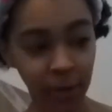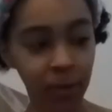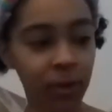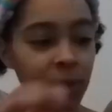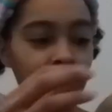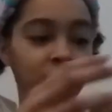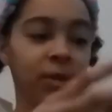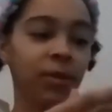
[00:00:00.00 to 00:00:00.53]
you
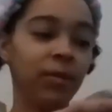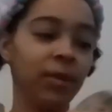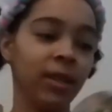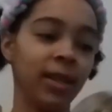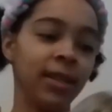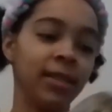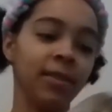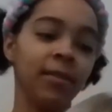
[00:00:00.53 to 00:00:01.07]
can do different
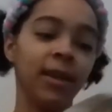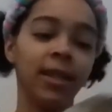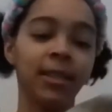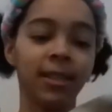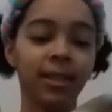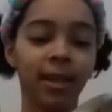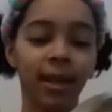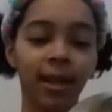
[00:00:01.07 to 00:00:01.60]
things. I've
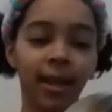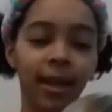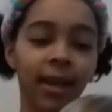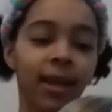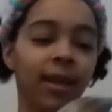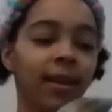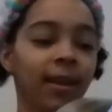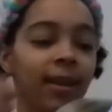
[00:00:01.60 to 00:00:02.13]
actually done
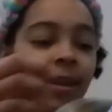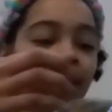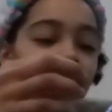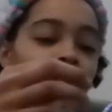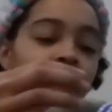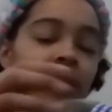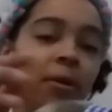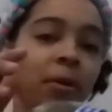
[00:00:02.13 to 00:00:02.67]
like
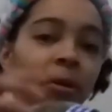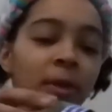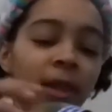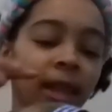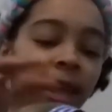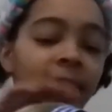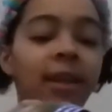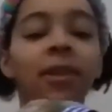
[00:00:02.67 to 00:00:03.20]
the whole
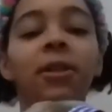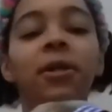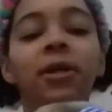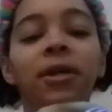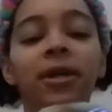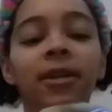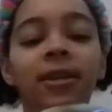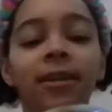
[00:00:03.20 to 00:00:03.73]
Leia
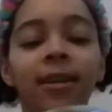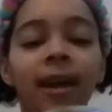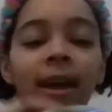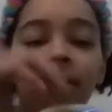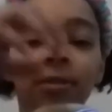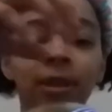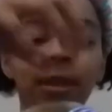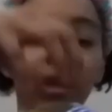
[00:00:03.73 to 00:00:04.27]
look.
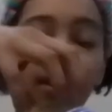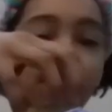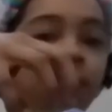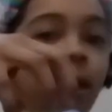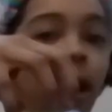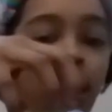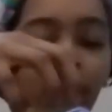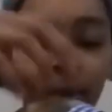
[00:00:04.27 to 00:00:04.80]
I've done like a
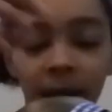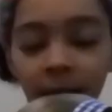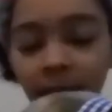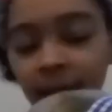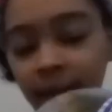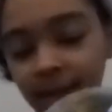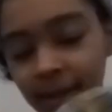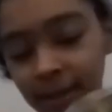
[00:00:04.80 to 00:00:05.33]
top
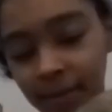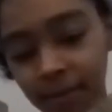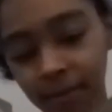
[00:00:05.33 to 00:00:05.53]
bun.